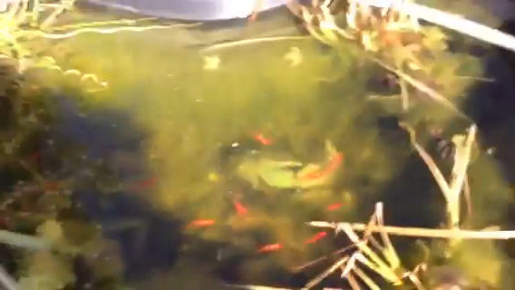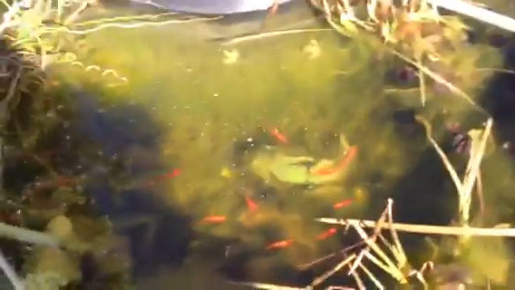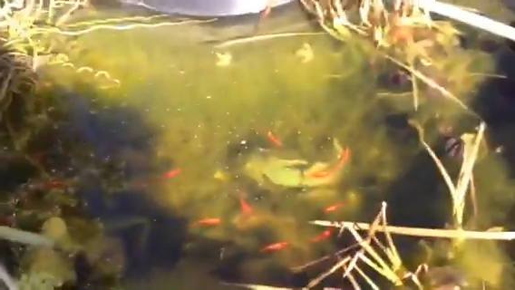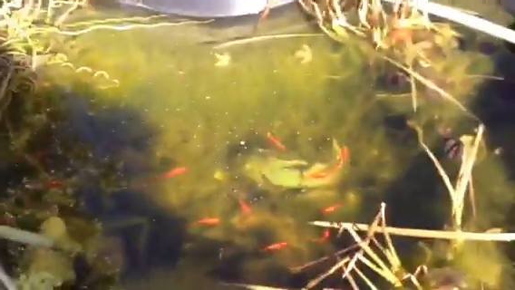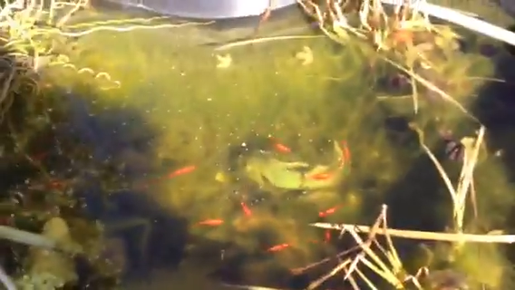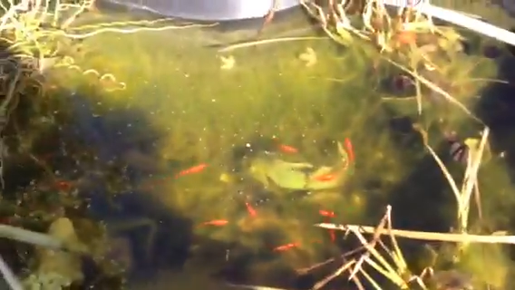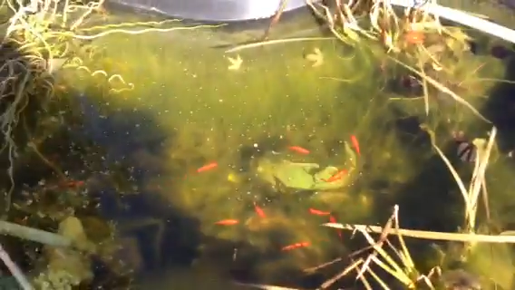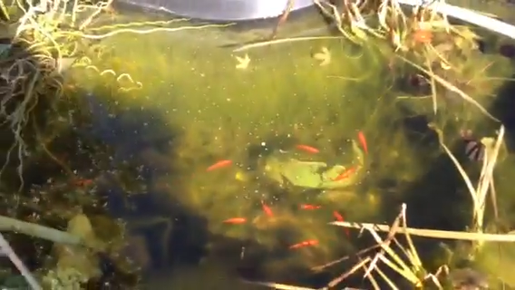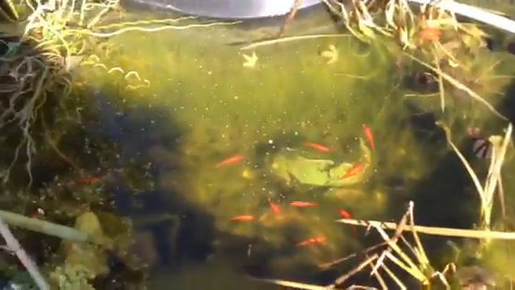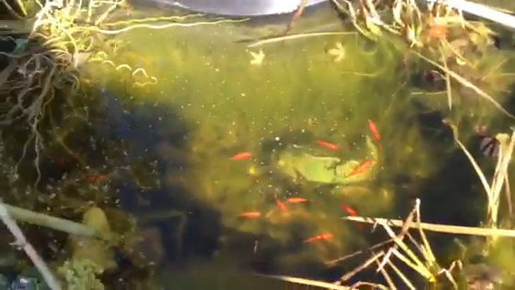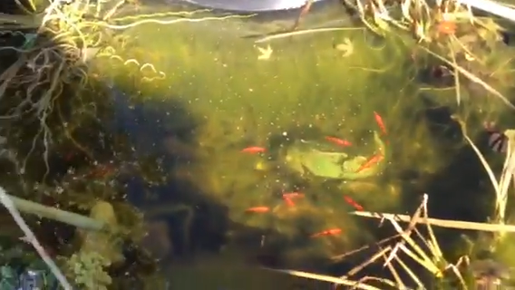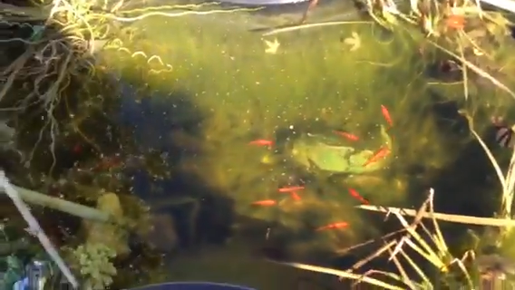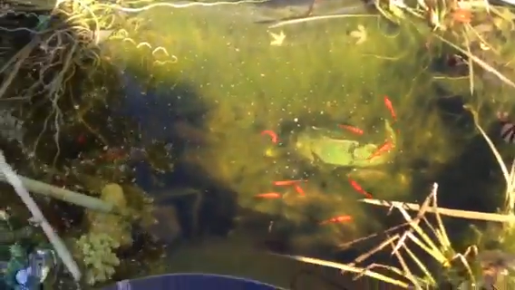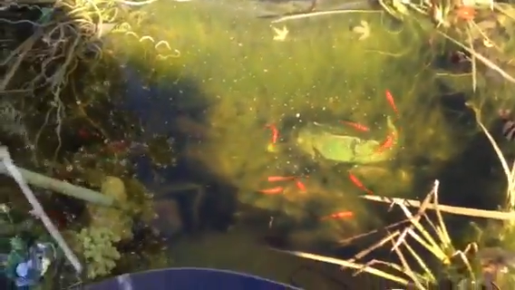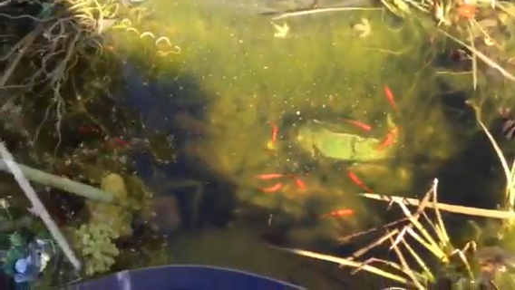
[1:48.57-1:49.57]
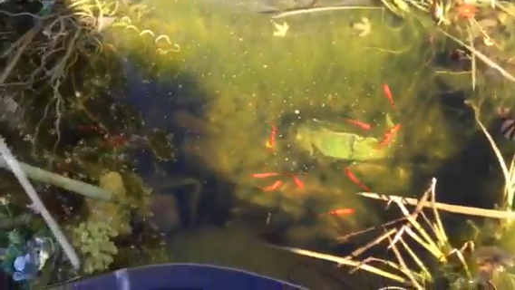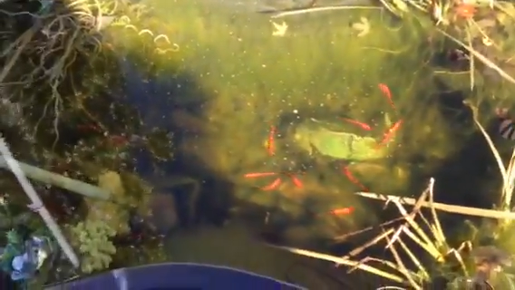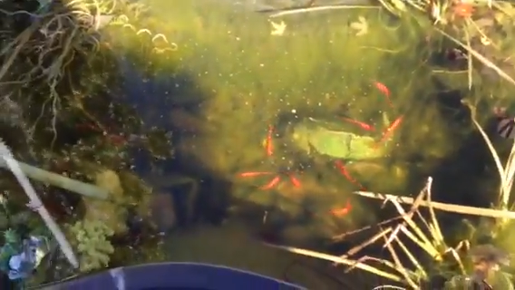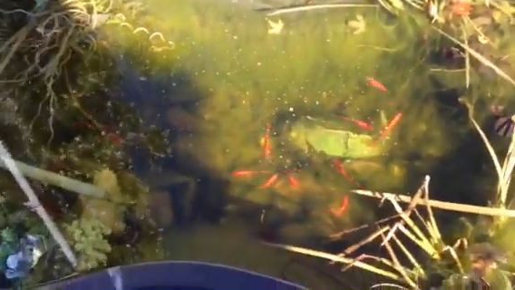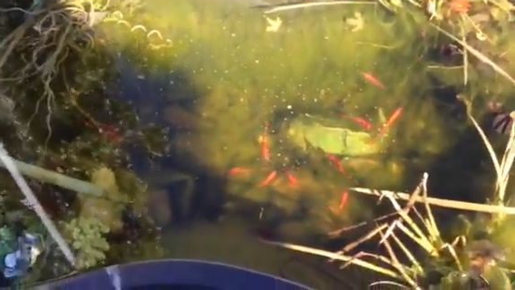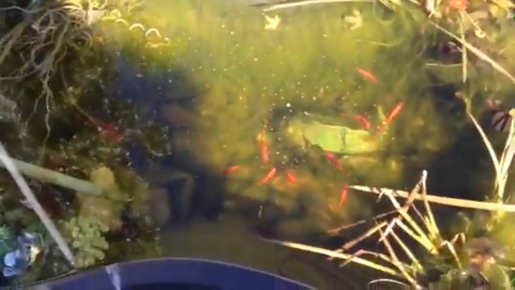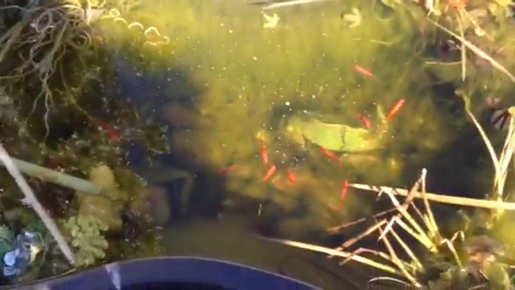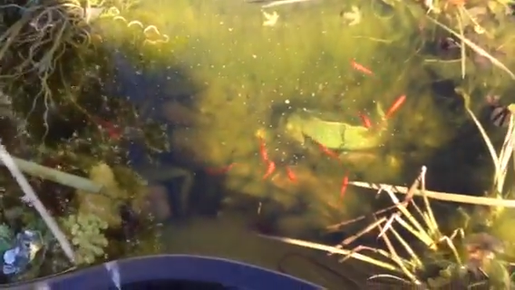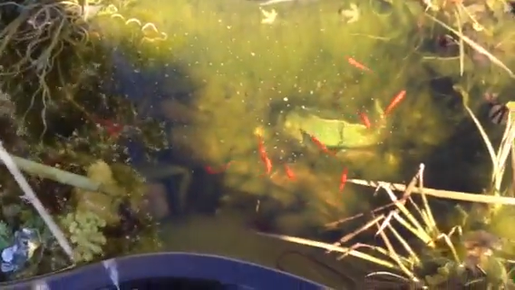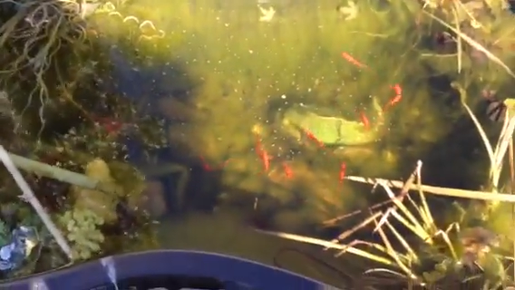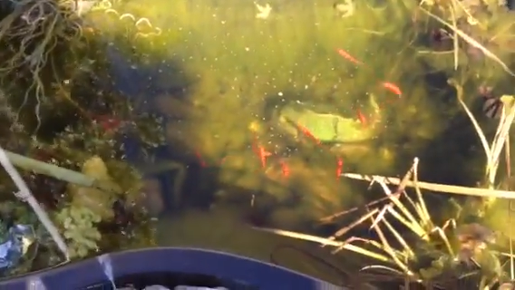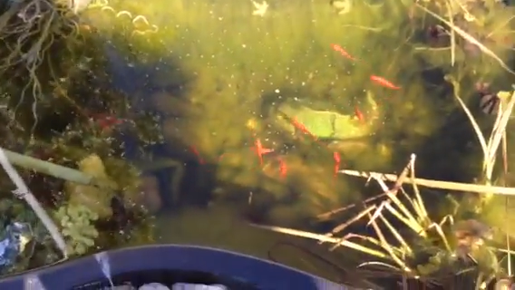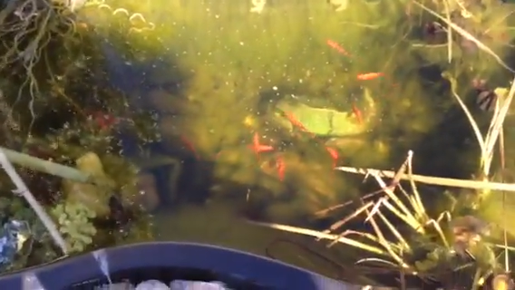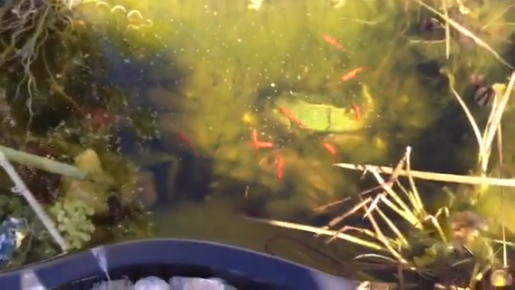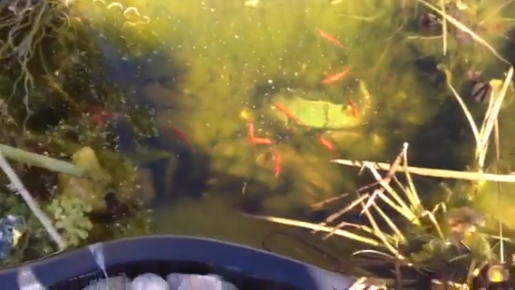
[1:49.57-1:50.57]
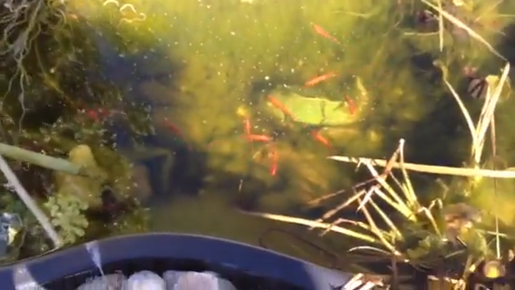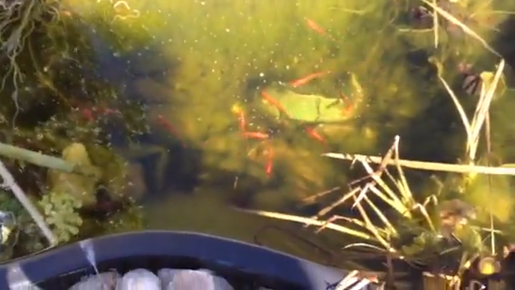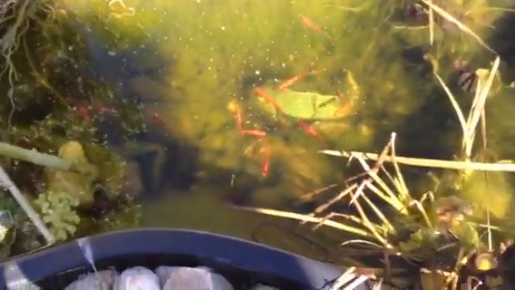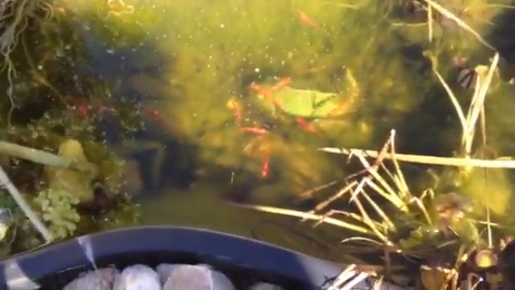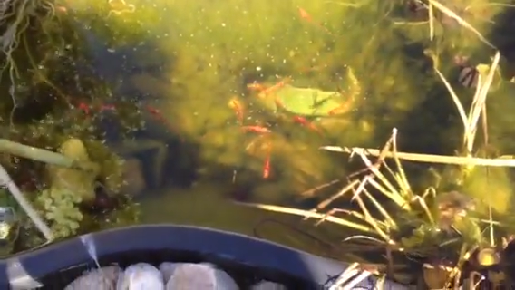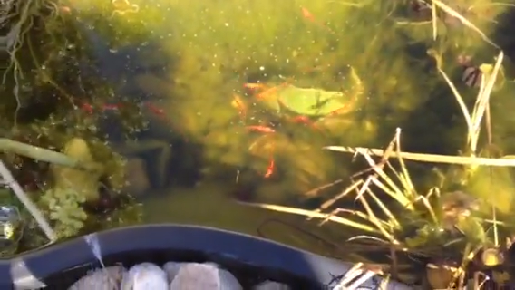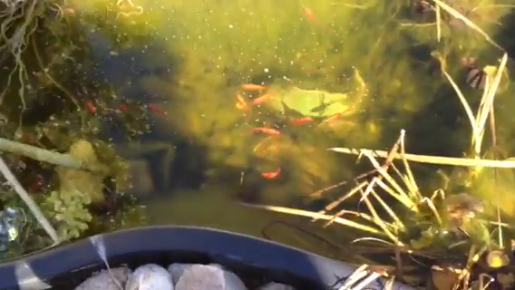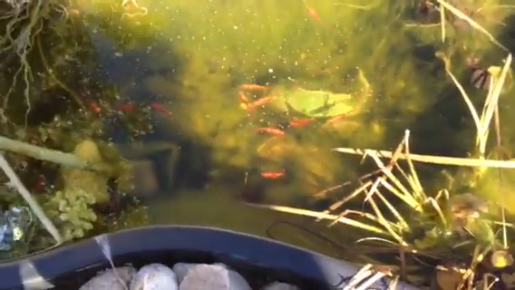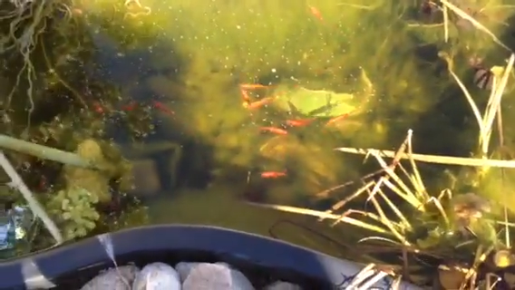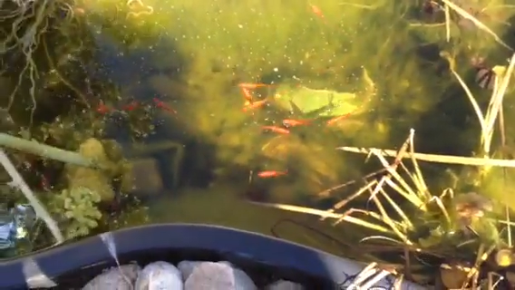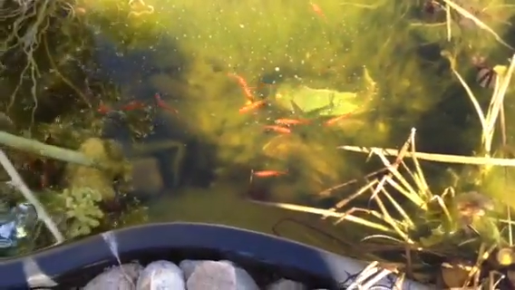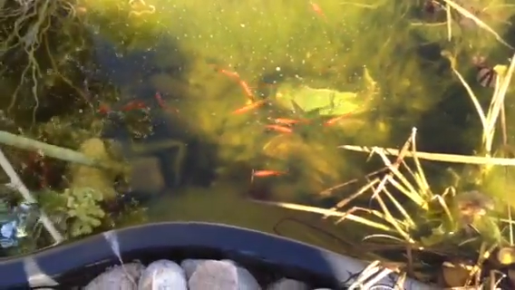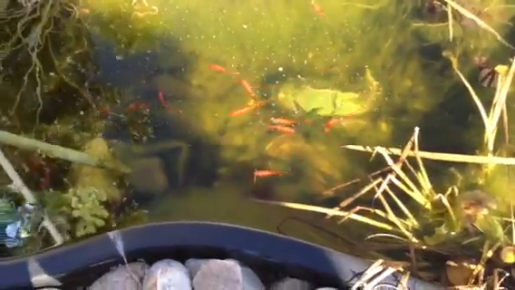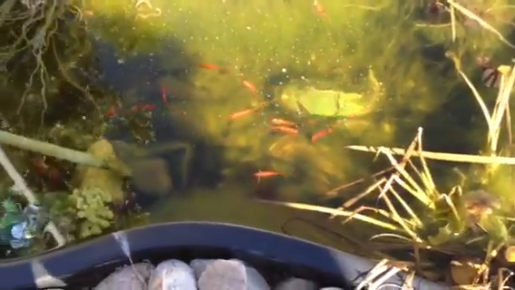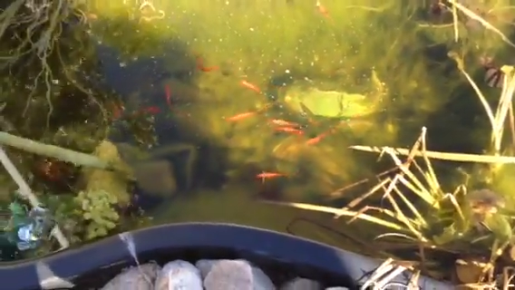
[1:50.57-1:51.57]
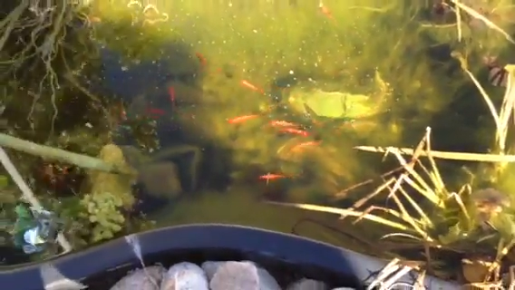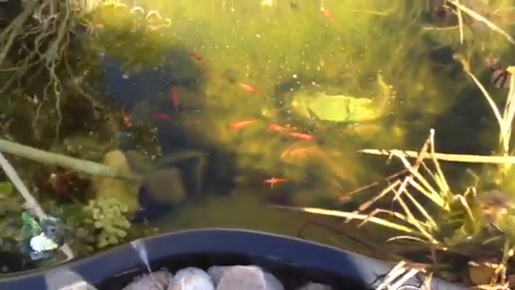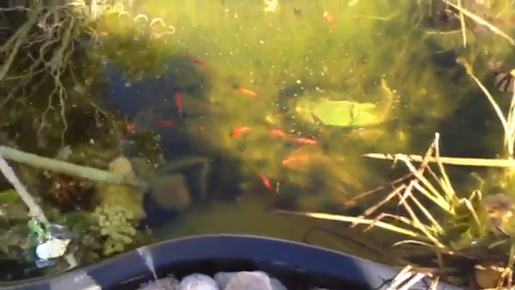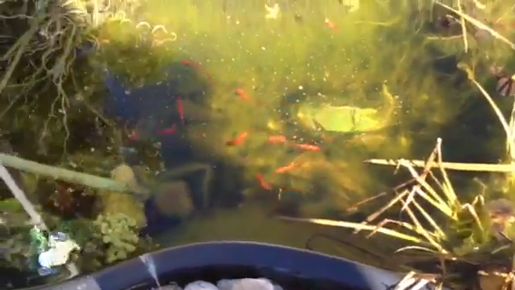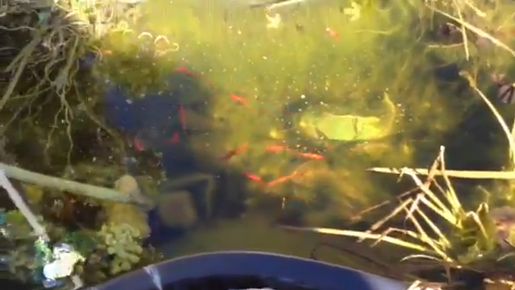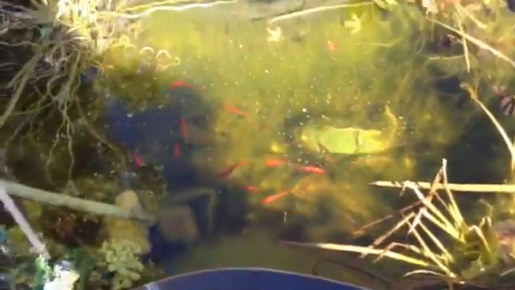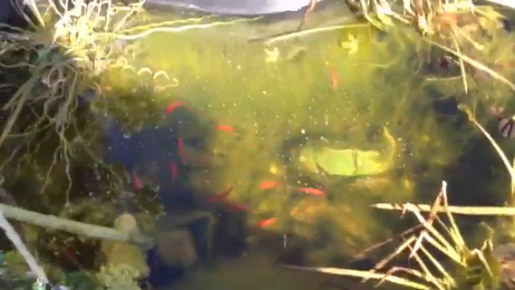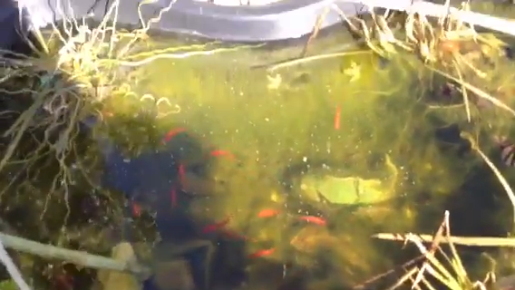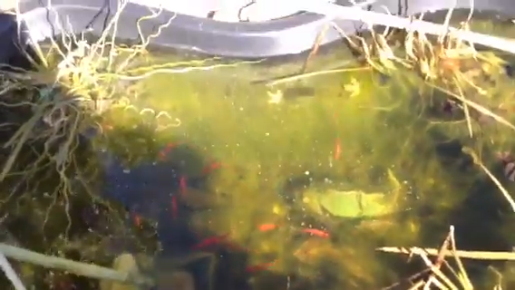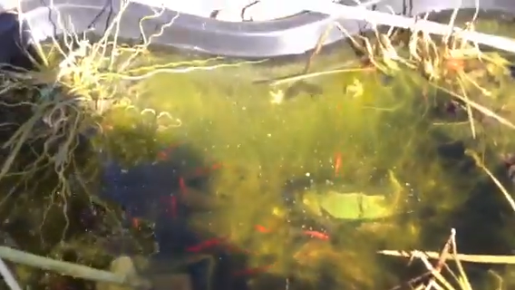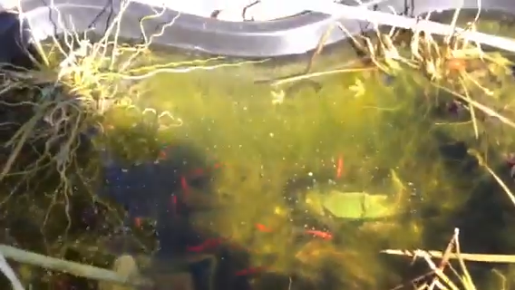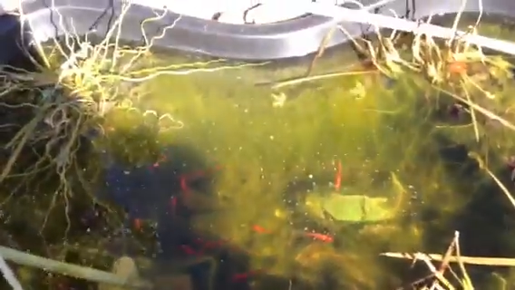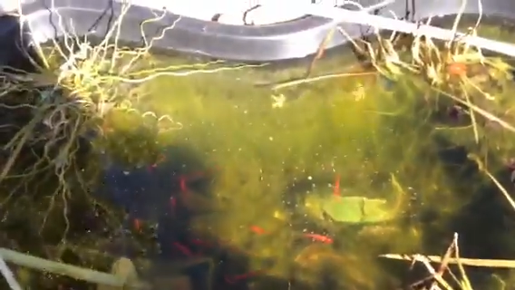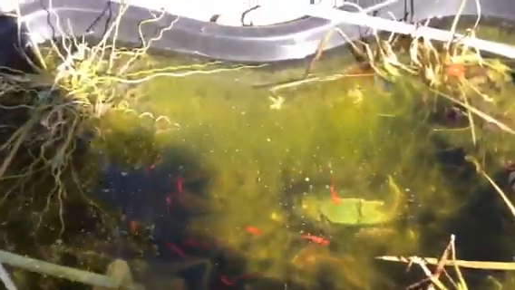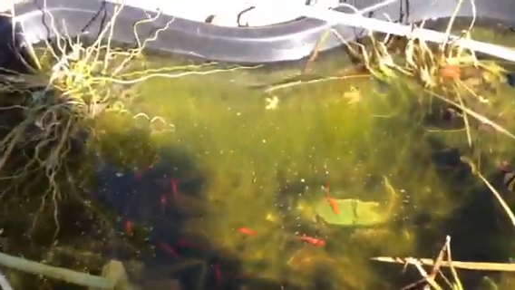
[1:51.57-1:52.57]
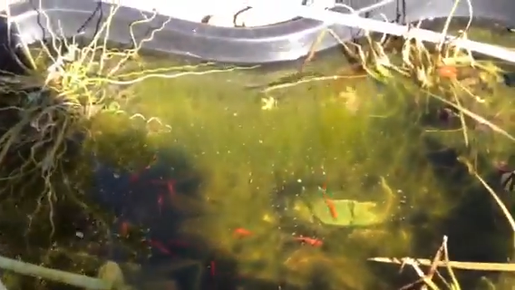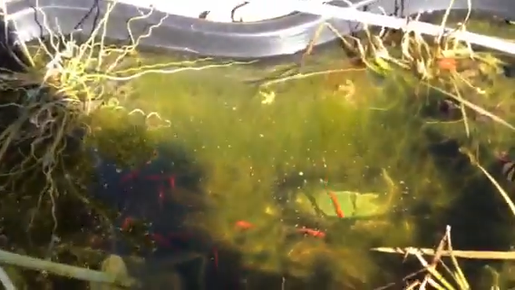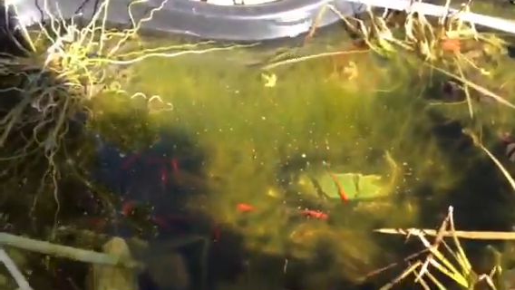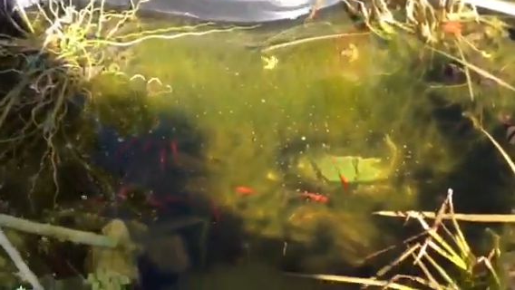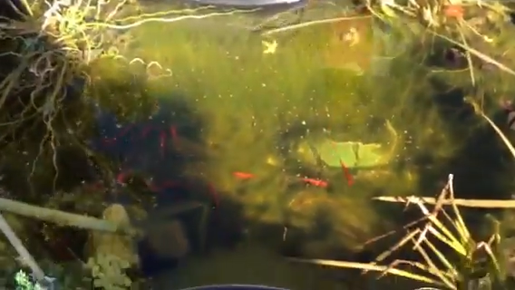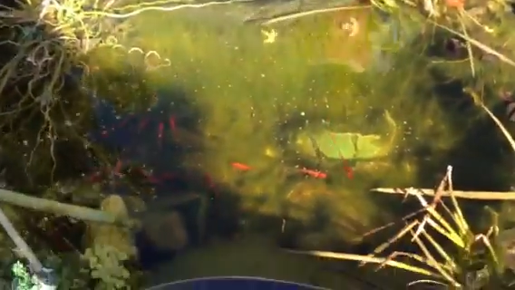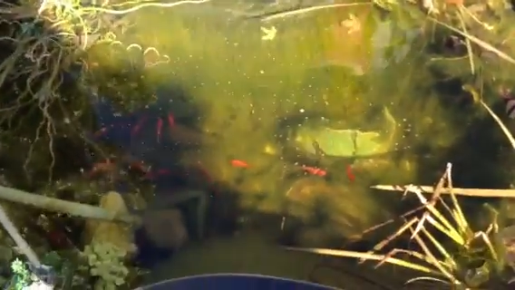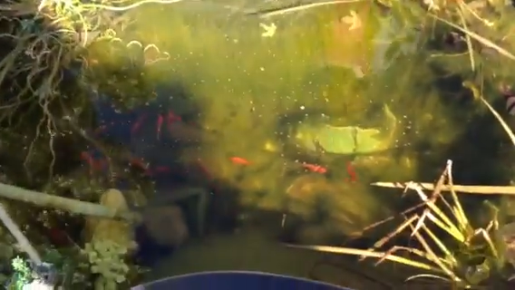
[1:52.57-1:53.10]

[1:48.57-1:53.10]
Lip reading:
Nobody's mouth can be seen.